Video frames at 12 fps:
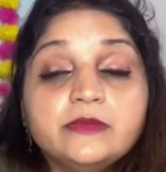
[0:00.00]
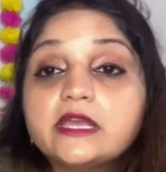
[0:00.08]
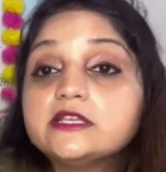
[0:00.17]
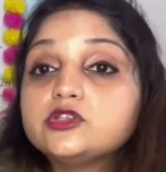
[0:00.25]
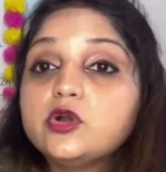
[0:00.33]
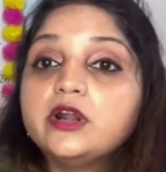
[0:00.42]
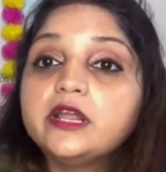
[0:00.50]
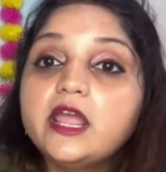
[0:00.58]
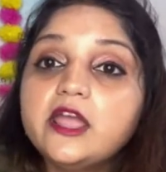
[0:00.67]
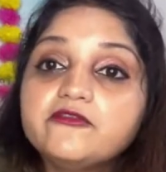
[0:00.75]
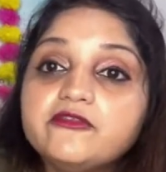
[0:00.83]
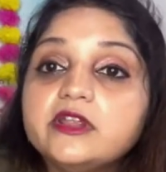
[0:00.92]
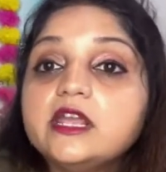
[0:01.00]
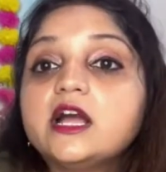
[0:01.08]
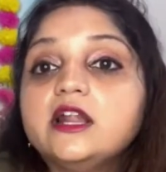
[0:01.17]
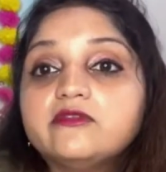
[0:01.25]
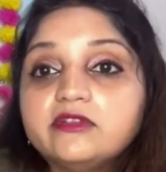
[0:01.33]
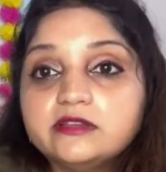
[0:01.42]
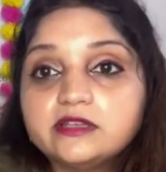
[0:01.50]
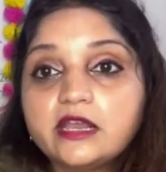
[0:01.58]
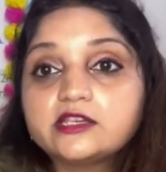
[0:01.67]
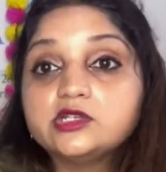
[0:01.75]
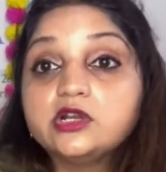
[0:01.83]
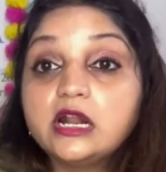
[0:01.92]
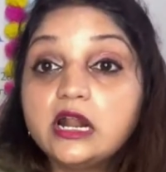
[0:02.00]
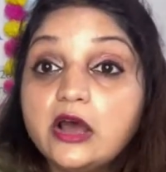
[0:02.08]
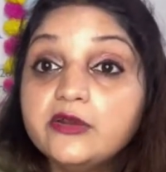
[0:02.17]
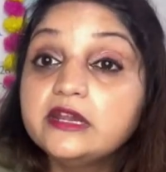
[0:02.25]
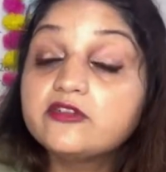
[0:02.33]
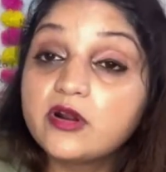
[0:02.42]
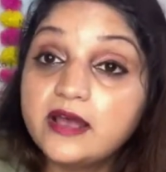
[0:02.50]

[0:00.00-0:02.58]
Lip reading: because not every country is actually allowing